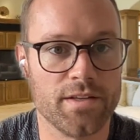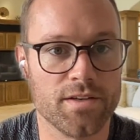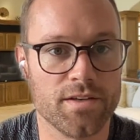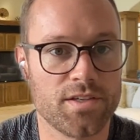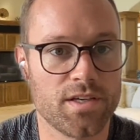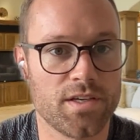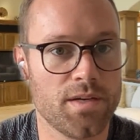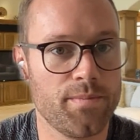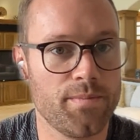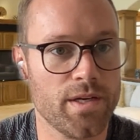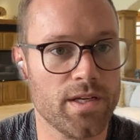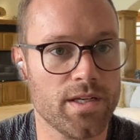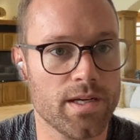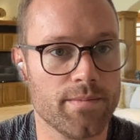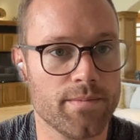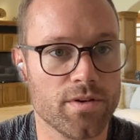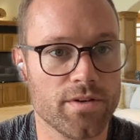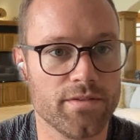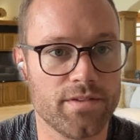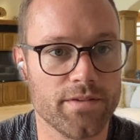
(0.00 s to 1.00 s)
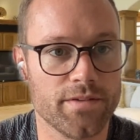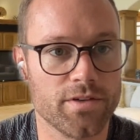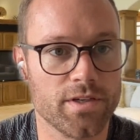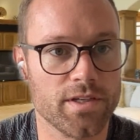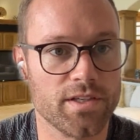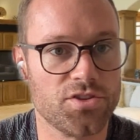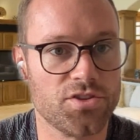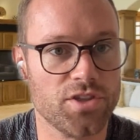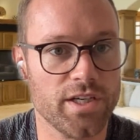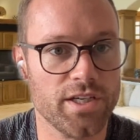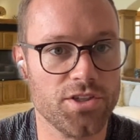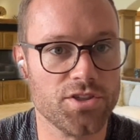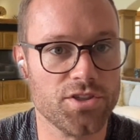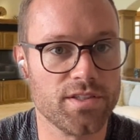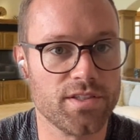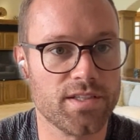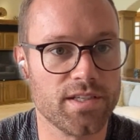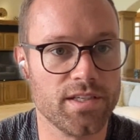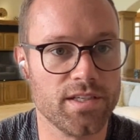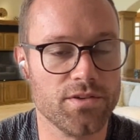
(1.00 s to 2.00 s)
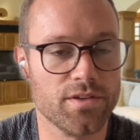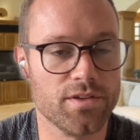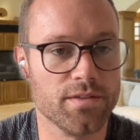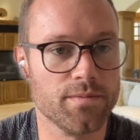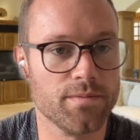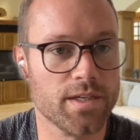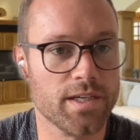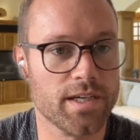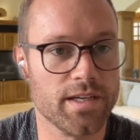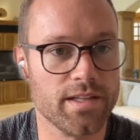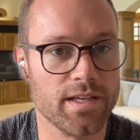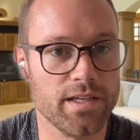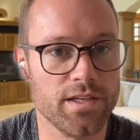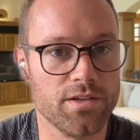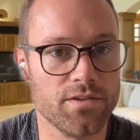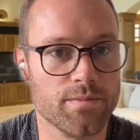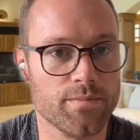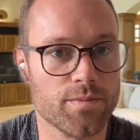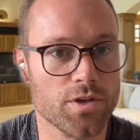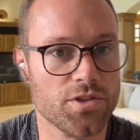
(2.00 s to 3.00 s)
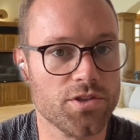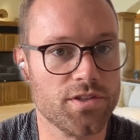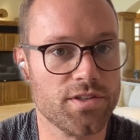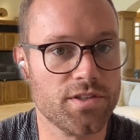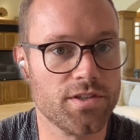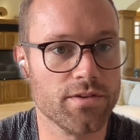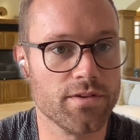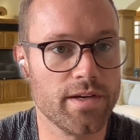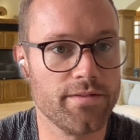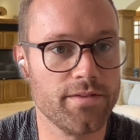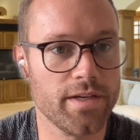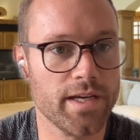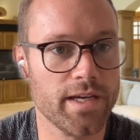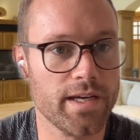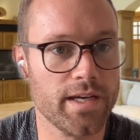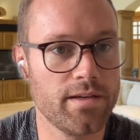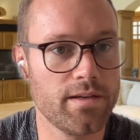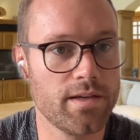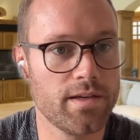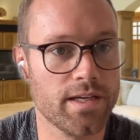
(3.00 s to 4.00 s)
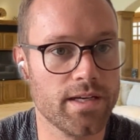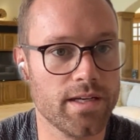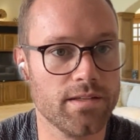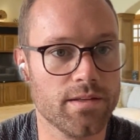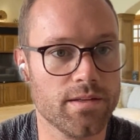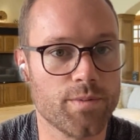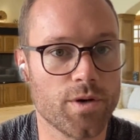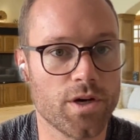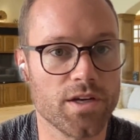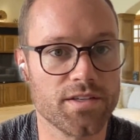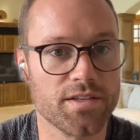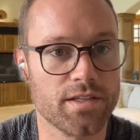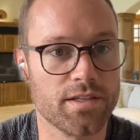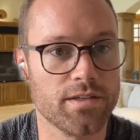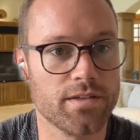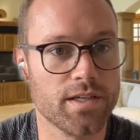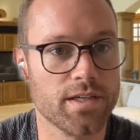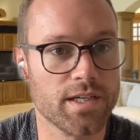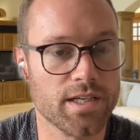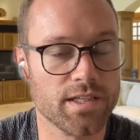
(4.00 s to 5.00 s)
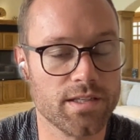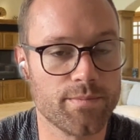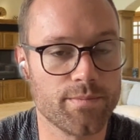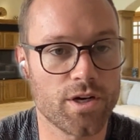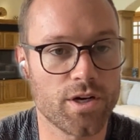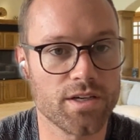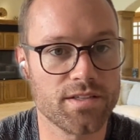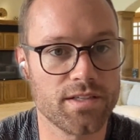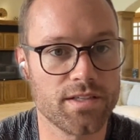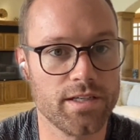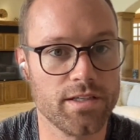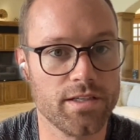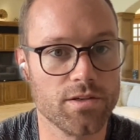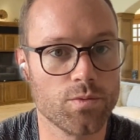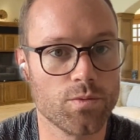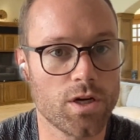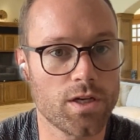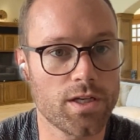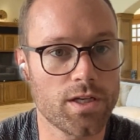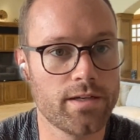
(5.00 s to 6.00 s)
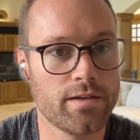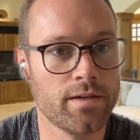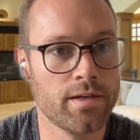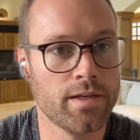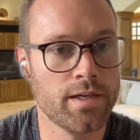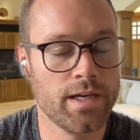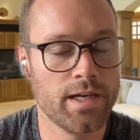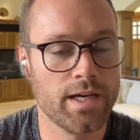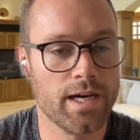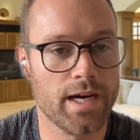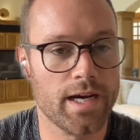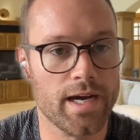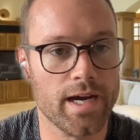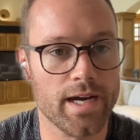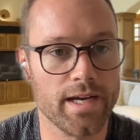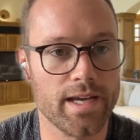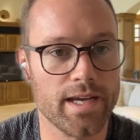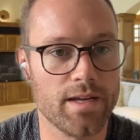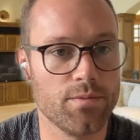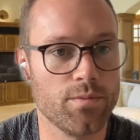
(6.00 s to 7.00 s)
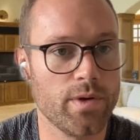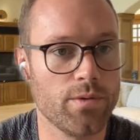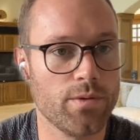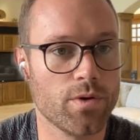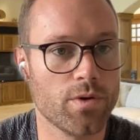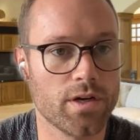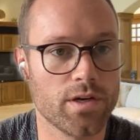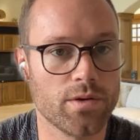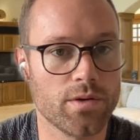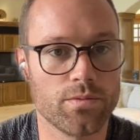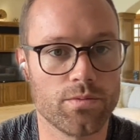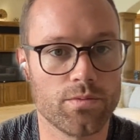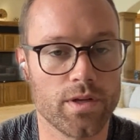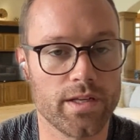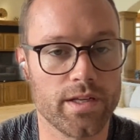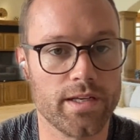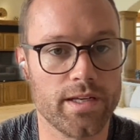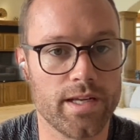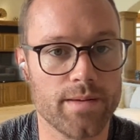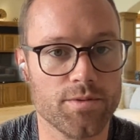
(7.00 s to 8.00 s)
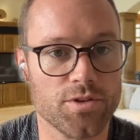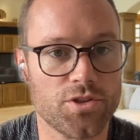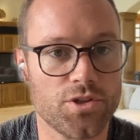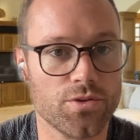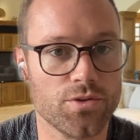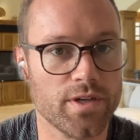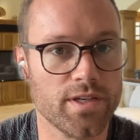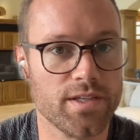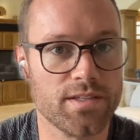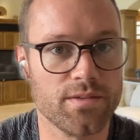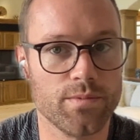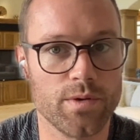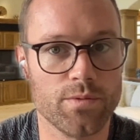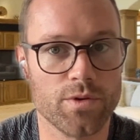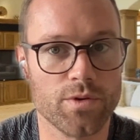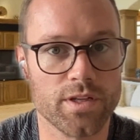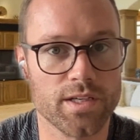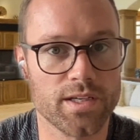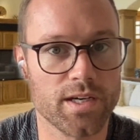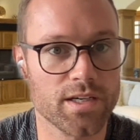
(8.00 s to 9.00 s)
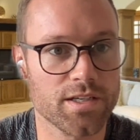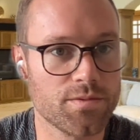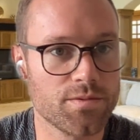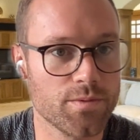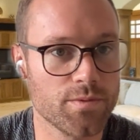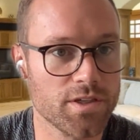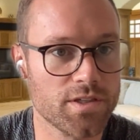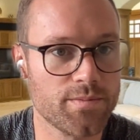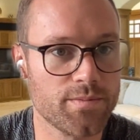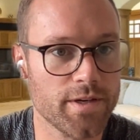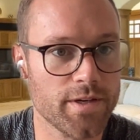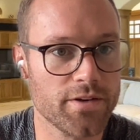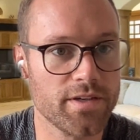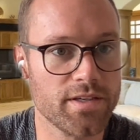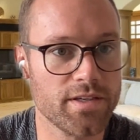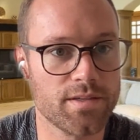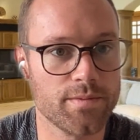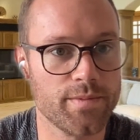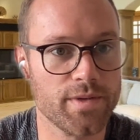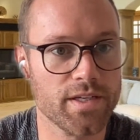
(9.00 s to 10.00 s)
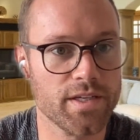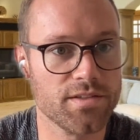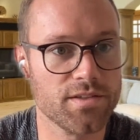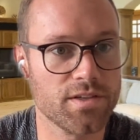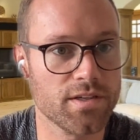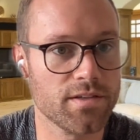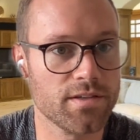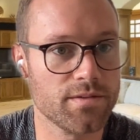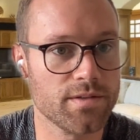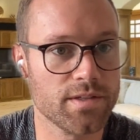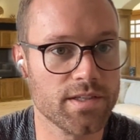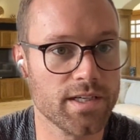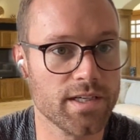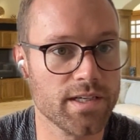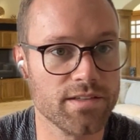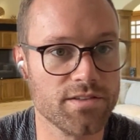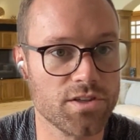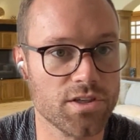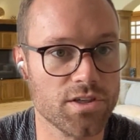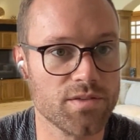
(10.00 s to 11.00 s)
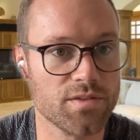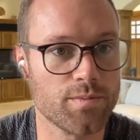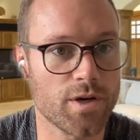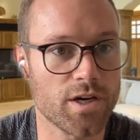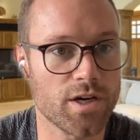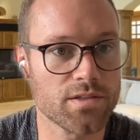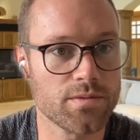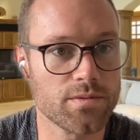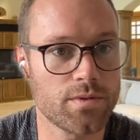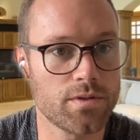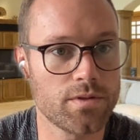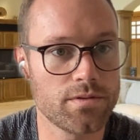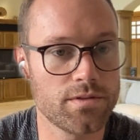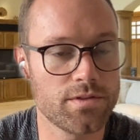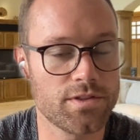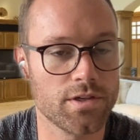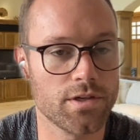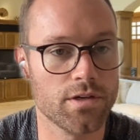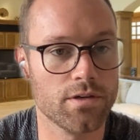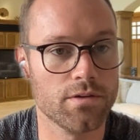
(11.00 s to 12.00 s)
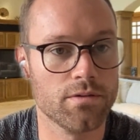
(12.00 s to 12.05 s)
I mean, there's going to be a number of different exchanges that you can purchase your AVA and deposit in your wallet. Again, we want to really enable choice, and we want the customer experience to be as good as possible.